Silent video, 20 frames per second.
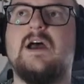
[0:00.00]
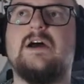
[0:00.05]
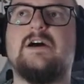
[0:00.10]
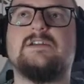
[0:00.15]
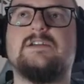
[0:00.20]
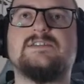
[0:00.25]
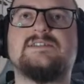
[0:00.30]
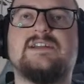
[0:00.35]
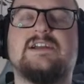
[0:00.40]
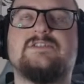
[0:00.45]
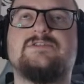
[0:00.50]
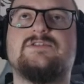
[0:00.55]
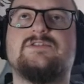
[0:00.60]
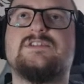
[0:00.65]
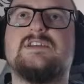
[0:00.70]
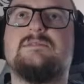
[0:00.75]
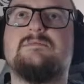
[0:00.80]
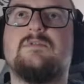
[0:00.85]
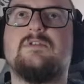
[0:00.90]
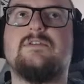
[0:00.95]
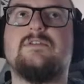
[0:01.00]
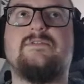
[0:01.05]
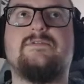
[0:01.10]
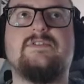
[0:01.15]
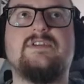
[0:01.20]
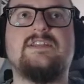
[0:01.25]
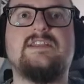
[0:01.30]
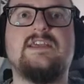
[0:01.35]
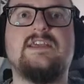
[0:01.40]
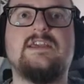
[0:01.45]
I want to start using more
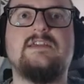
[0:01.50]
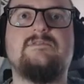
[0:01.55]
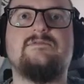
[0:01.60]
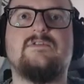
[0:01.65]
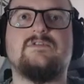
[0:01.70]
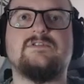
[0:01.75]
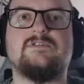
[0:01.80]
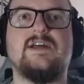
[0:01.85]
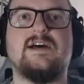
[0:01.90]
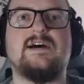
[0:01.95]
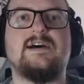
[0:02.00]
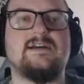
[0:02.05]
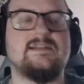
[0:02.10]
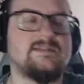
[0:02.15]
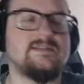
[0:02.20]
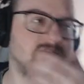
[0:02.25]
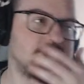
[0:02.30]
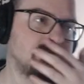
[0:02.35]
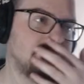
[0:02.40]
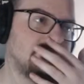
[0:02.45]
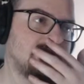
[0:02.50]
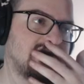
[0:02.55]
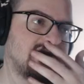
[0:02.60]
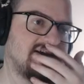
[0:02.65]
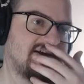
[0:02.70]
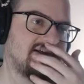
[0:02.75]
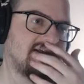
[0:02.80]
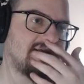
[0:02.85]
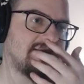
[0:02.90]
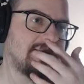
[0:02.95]
3D for
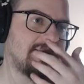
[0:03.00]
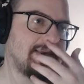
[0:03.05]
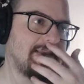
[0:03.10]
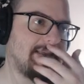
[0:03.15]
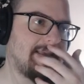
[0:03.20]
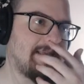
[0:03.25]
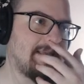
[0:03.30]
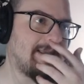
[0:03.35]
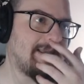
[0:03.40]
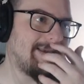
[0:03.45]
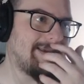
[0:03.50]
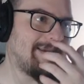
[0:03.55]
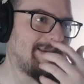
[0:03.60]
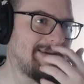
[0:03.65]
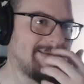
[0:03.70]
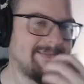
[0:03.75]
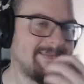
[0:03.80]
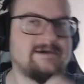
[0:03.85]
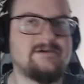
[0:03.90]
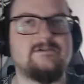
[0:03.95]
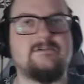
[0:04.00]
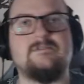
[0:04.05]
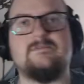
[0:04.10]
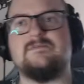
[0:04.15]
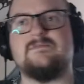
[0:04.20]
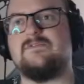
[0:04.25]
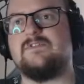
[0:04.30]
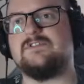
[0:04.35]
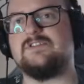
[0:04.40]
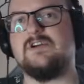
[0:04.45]
that, you know,
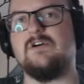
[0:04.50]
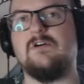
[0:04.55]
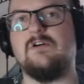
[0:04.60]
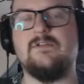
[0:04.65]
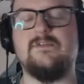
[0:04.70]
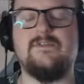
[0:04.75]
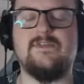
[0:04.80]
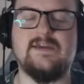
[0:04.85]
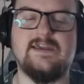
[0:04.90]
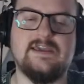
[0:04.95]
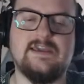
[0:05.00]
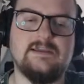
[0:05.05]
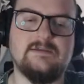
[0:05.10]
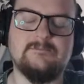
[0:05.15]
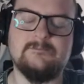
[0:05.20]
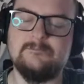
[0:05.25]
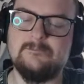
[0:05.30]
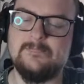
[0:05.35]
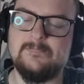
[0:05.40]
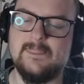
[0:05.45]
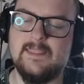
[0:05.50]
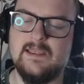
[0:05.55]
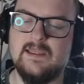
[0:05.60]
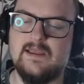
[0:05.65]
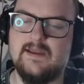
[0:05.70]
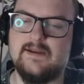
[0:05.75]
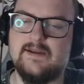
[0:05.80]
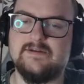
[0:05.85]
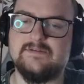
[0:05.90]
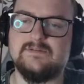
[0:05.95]
for the whole thing.
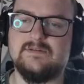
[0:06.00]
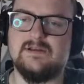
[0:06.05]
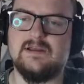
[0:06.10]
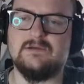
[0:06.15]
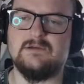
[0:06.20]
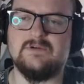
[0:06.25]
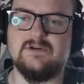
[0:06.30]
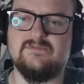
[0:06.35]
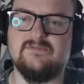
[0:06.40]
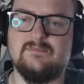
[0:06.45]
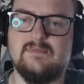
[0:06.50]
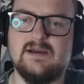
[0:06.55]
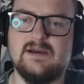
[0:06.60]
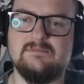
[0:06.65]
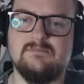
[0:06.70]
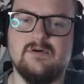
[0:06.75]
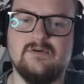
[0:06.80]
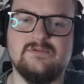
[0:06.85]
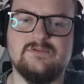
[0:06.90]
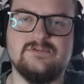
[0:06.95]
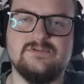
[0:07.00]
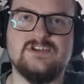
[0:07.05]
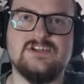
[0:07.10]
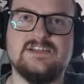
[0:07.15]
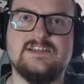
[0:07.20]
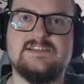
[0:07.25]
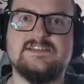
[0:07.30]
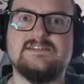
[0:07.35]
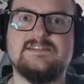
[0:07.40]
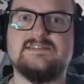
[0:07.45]
With my Moku
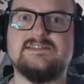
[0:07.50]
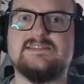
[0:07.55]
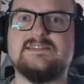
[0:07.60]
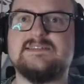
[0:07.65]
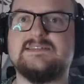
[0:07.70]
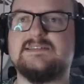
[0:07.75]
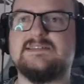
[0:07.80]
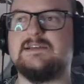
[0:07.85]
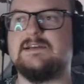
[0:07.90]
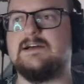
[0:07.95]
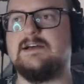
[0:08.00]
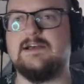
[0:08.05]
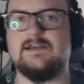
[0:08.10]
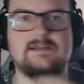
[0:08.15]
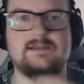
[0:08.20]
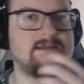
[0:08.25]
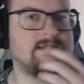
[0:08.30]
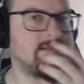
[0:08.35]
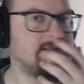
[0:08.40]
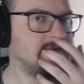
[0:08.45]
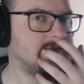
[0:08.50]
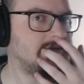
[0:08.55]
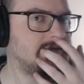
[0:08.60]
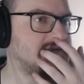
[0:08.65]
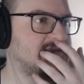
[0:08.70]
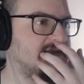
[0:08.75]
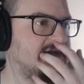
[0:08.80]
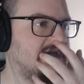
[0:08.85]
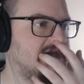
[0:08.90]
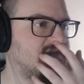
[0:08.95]
jeans,
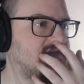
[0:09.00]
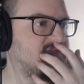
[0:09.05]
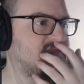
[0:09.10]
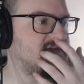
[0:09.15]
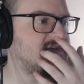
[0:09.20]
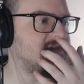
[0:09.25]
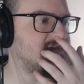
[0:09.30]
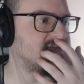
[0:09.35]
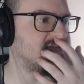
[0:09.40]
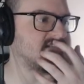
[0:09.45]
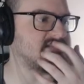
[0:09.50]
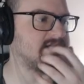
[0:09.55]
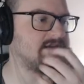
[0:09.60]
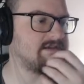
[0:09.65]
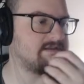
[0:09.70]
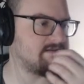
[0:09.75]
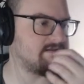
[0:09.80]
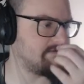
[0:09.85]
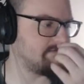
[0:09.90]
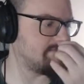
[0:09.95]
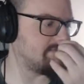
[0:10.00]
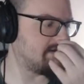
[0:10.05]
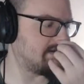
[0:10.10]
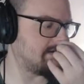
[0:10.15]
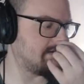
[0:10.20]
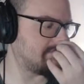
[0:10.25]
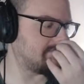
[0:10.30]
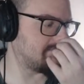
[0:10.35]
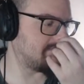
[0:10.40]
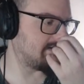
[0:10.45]
I think it's going to
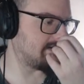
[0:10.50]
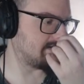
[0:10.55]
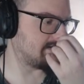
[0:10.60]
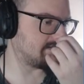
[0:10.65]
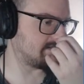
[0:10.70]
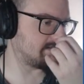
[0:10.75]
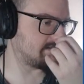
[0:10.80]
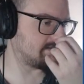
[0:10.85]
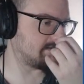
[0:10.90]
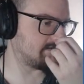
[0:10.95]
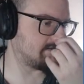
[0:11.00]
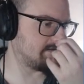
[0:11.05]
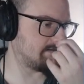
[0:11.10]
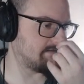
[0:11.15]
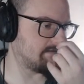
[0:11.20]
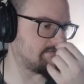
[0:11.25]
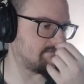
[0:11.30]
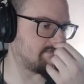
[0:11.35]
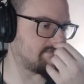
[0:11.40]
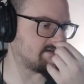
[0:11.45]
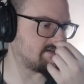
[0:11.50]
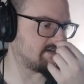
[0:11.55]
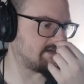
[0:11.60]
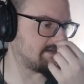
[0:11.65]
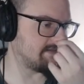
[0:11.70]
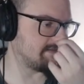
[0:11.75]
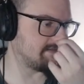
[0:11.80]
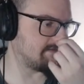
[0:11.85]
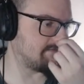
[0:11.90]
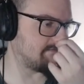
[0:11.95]
be much, you know, much
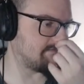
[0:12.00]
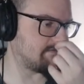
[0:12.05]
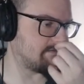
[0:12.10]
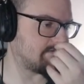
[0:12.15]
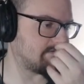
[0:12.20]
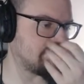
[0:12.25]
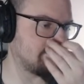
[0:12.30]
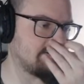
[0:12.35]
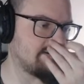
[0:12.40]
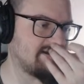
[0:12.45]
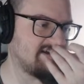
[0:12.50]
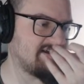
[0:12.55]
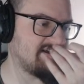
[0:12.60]
easier for